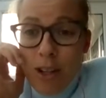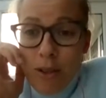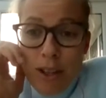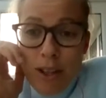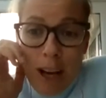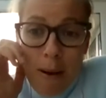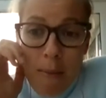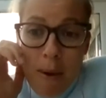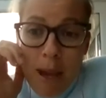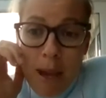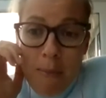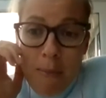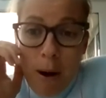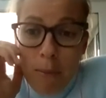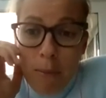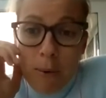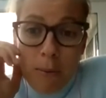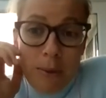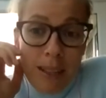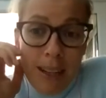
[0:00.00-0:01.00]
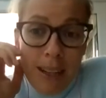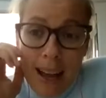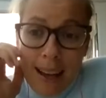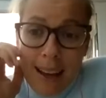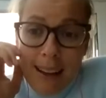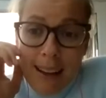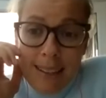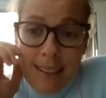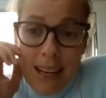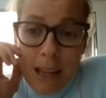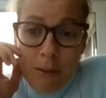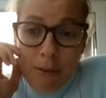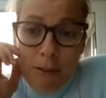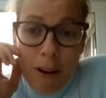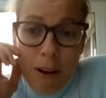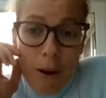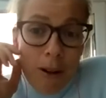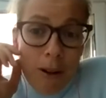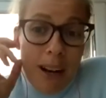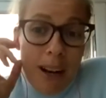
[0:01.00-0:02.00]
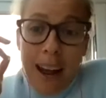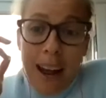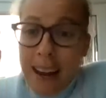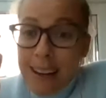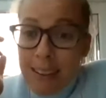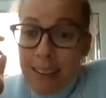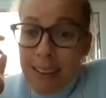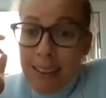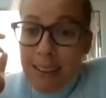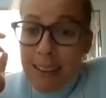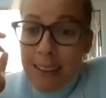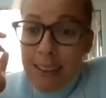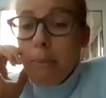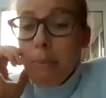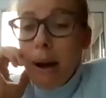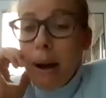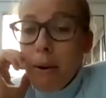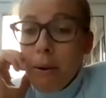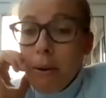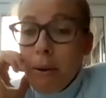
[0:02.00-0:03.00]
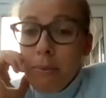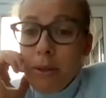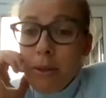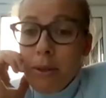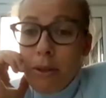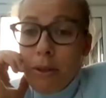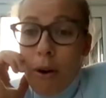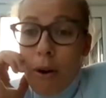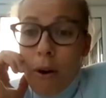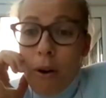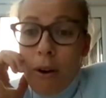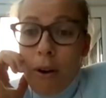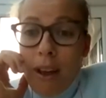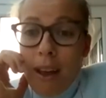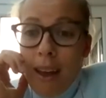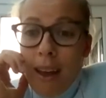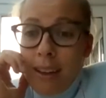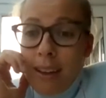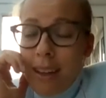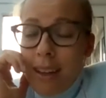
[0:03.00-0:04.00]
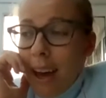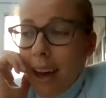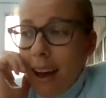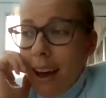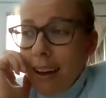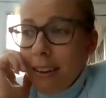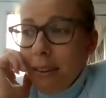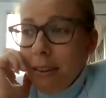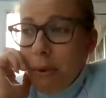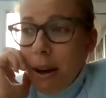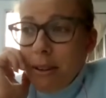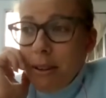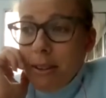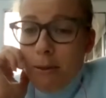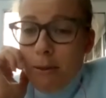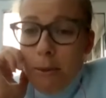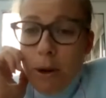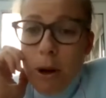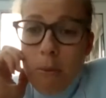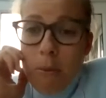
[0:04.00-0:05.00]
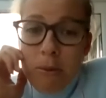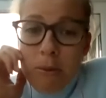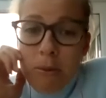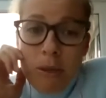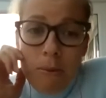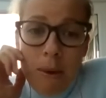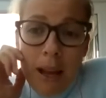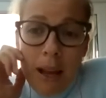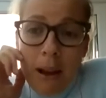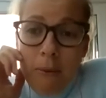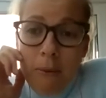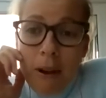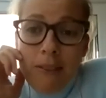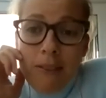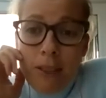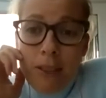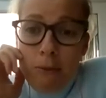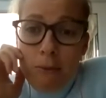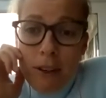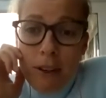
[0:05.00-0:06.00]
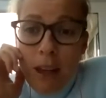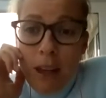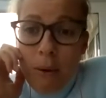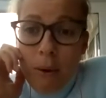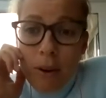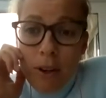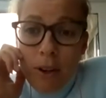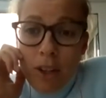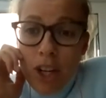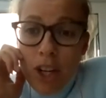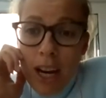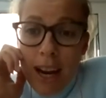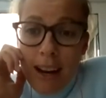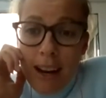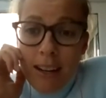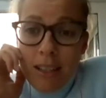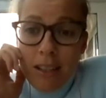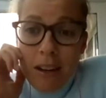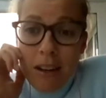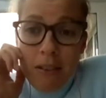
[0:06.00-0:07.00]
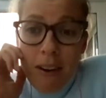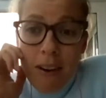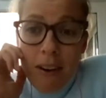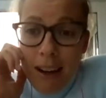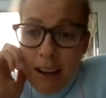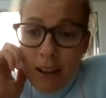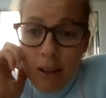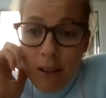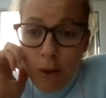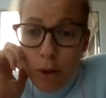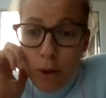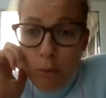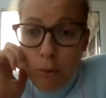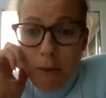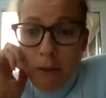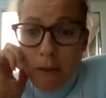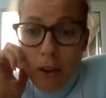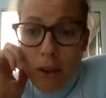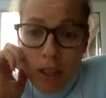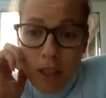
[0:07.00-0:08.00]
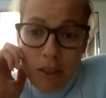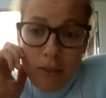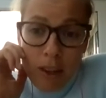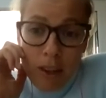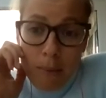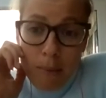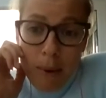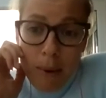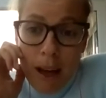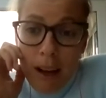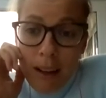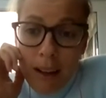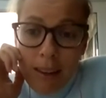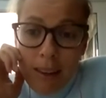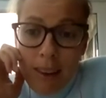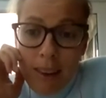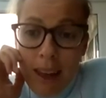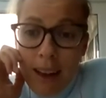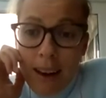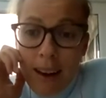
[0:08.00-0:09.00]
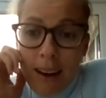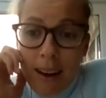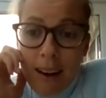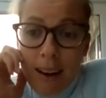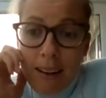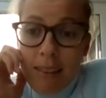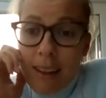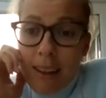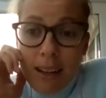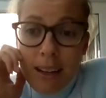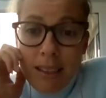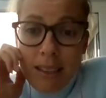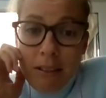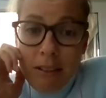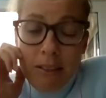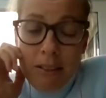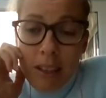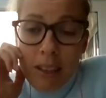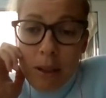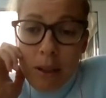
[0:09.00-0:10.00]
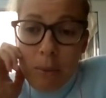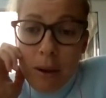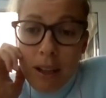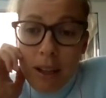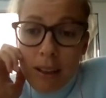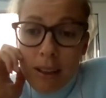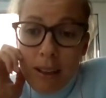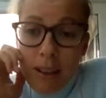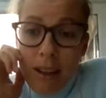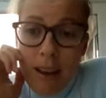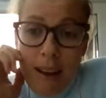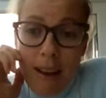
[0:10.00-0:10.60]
tell me your problems and I can take them forward and I can do something about them." So yeah, when someone comes to me with something they want to change, if I can use my voice for the better, then I definitely will.